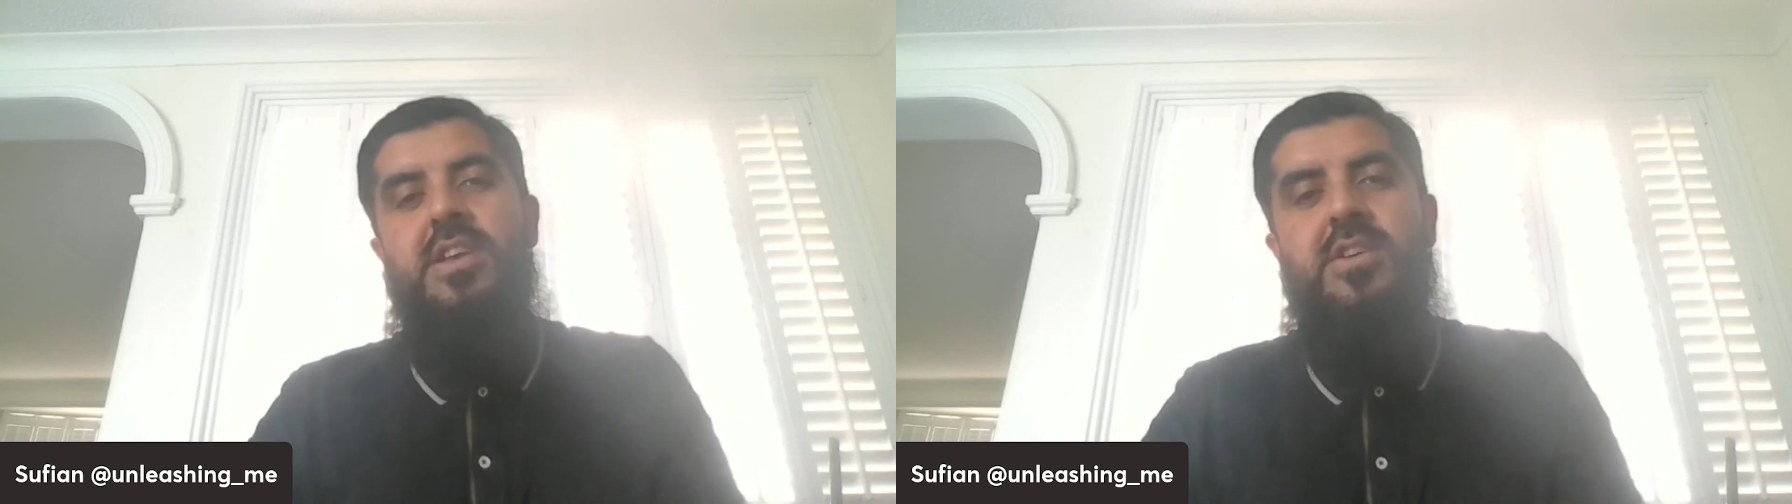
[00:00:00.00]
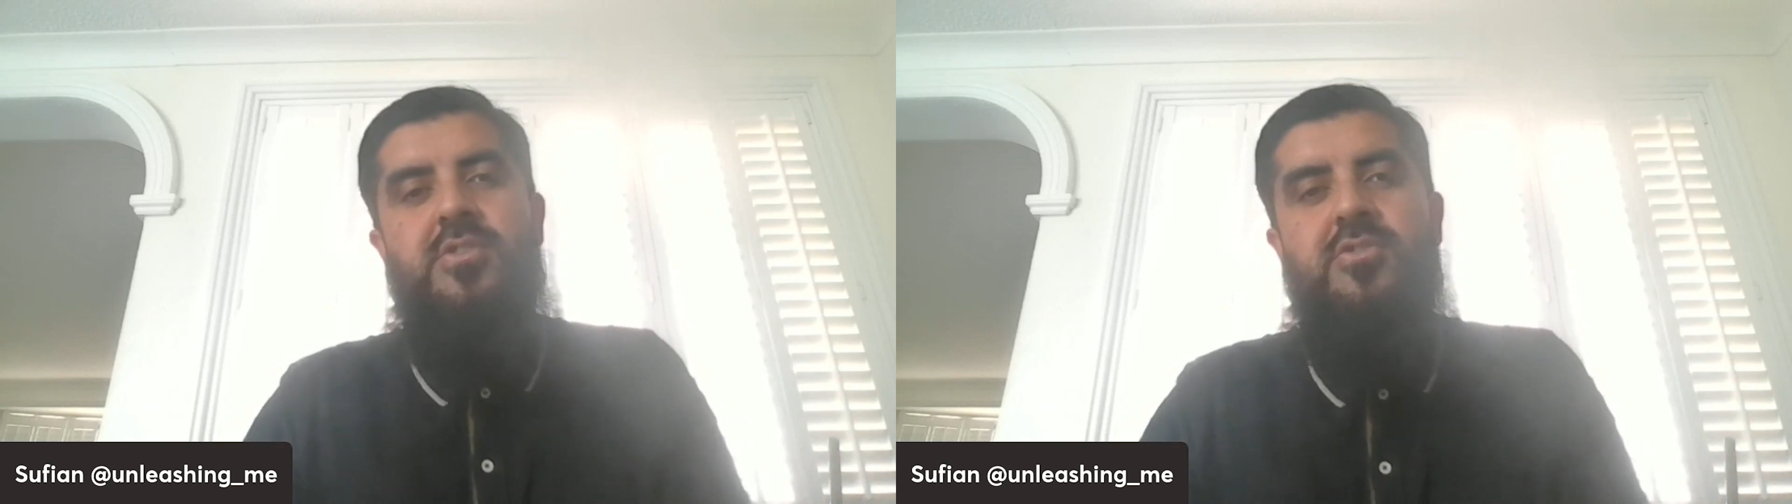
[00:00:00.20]

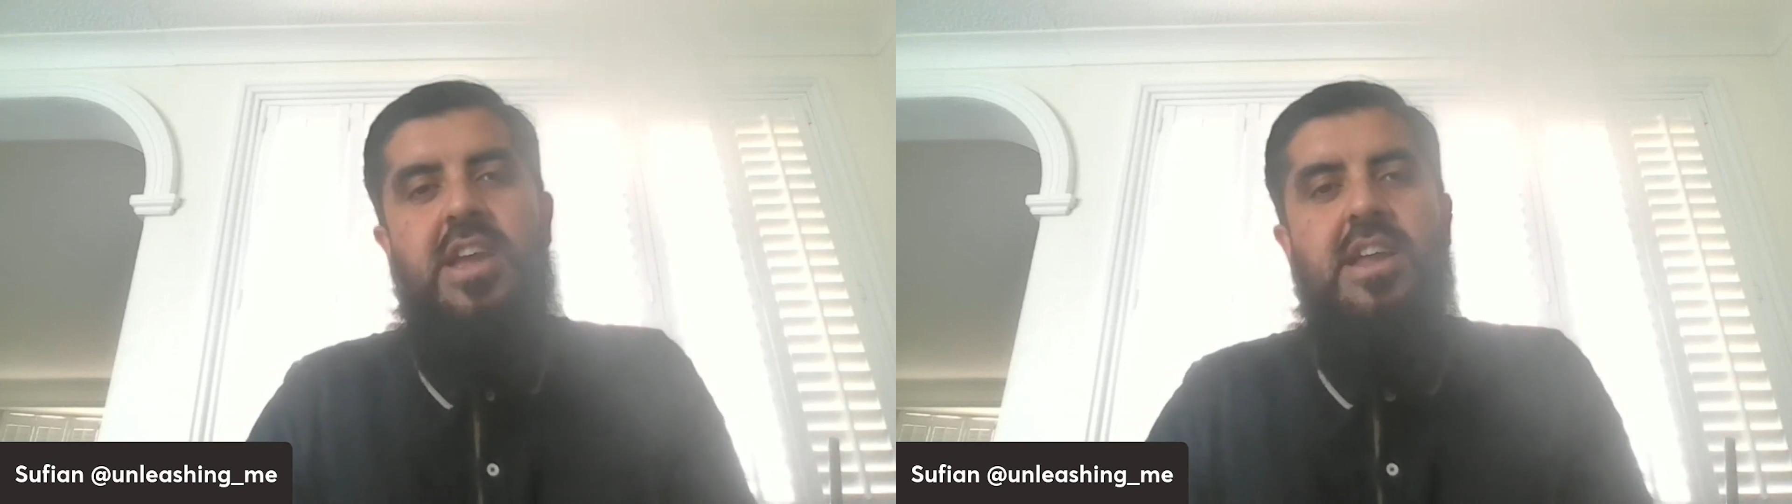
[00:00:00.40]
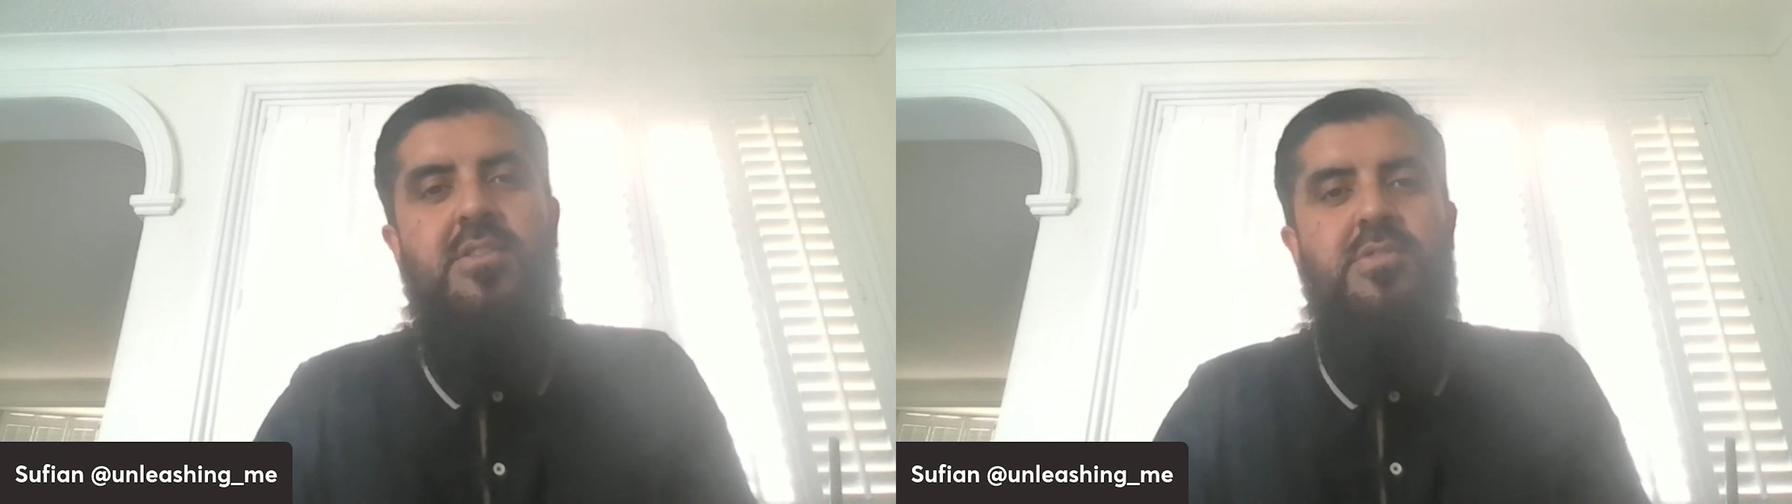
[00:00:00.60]

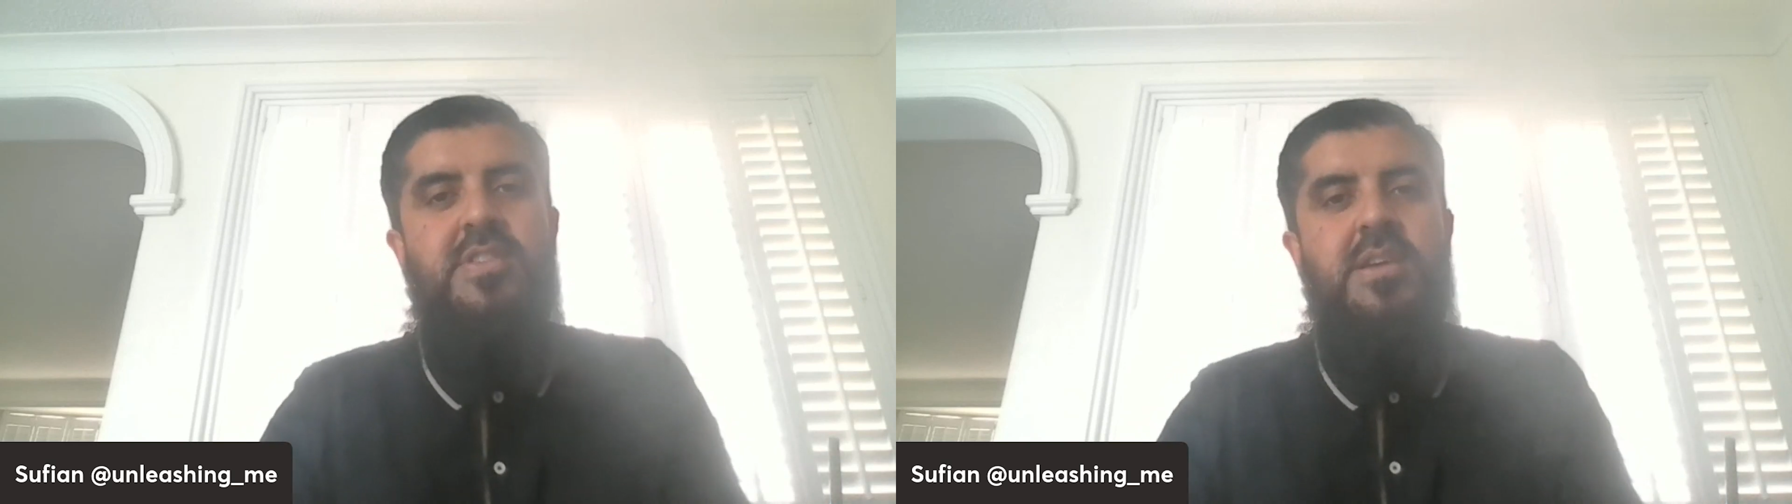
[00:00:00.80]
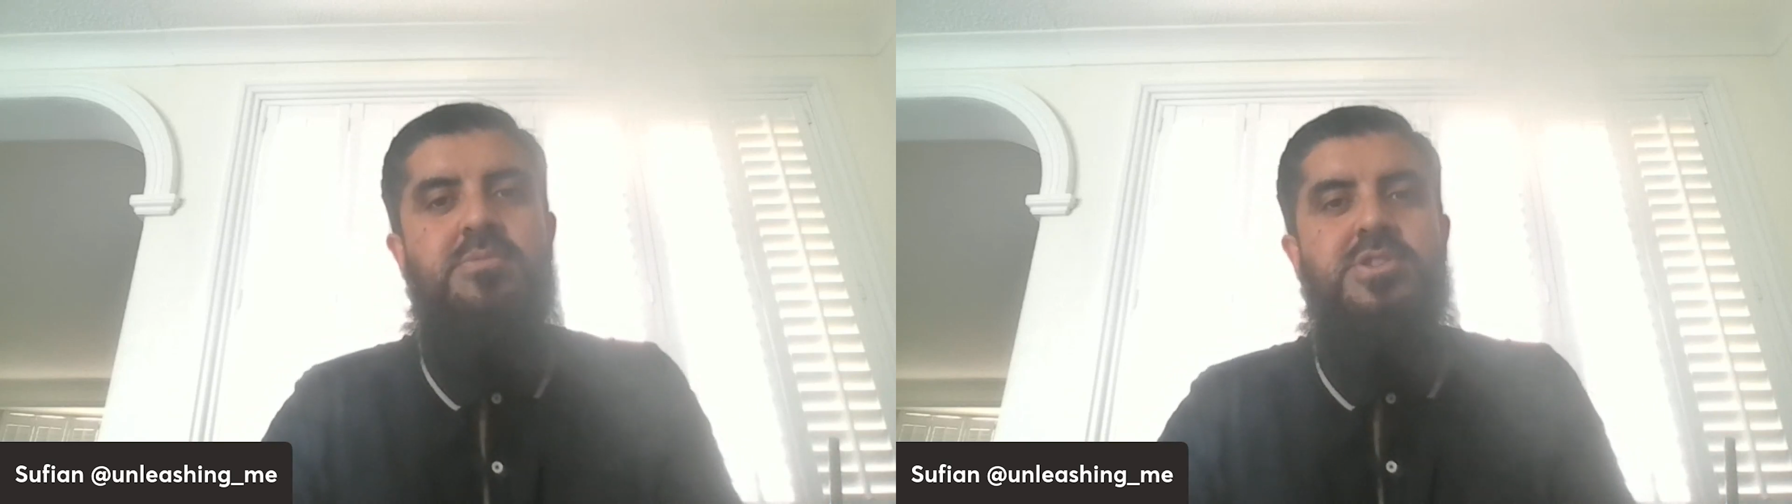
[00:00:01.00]
secretary had a
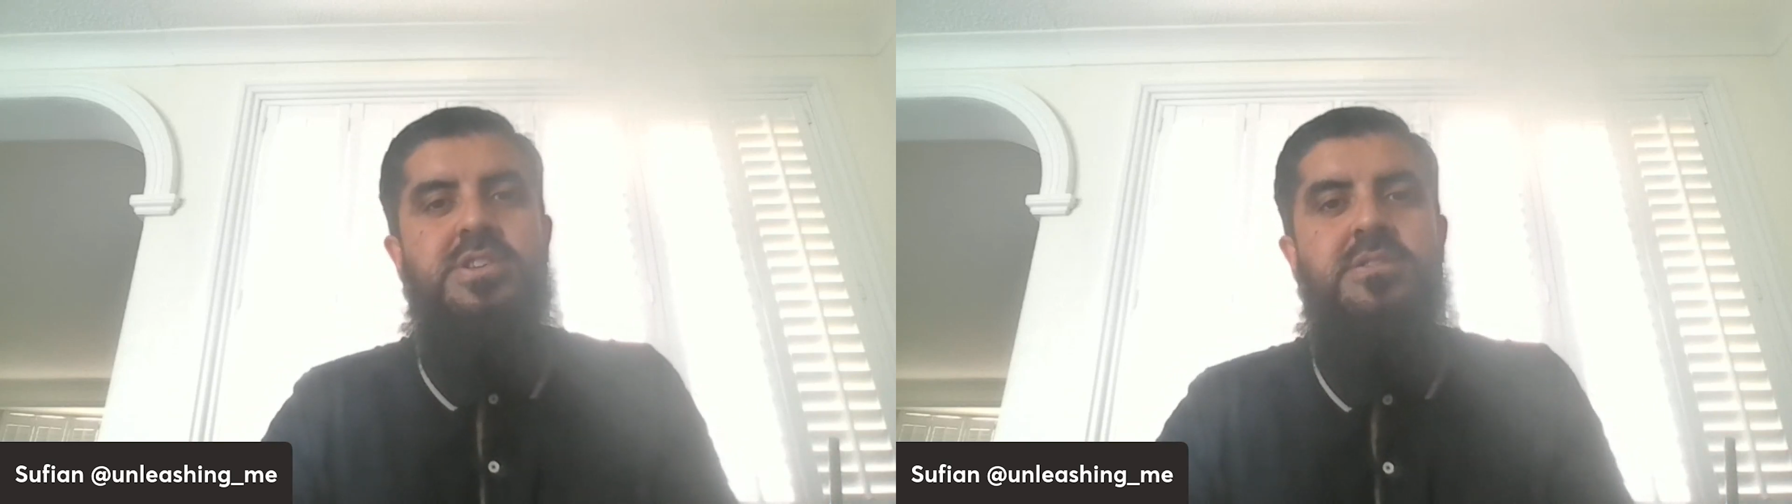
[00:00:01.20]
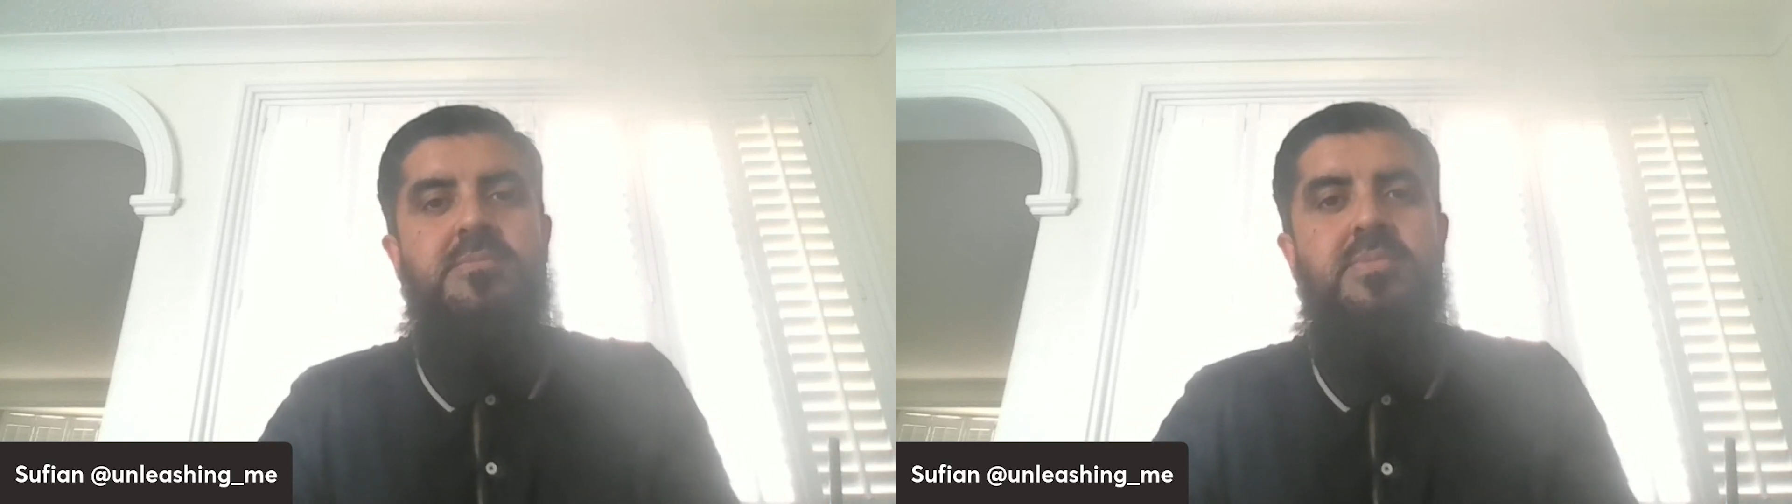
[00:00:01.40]
reception.